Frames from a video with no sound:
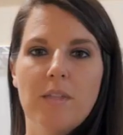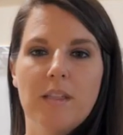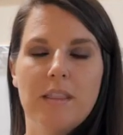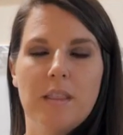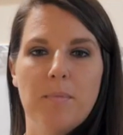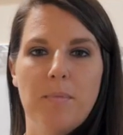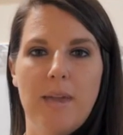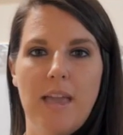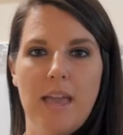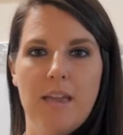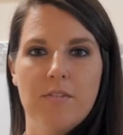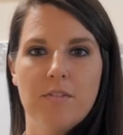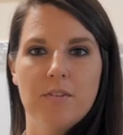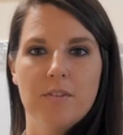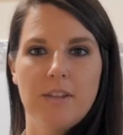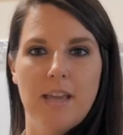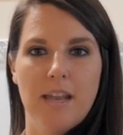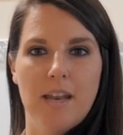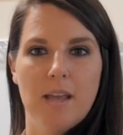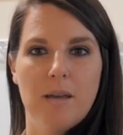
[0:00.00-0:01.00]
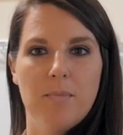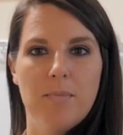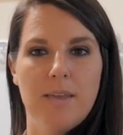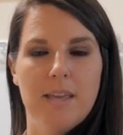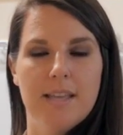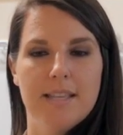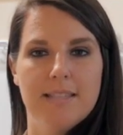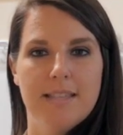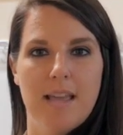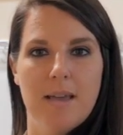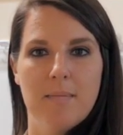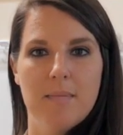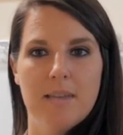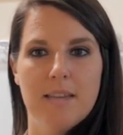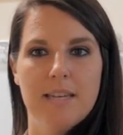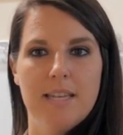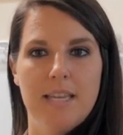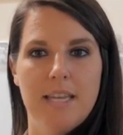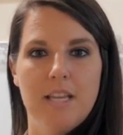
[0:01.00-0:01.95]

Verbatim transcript: that the behavioral data be examined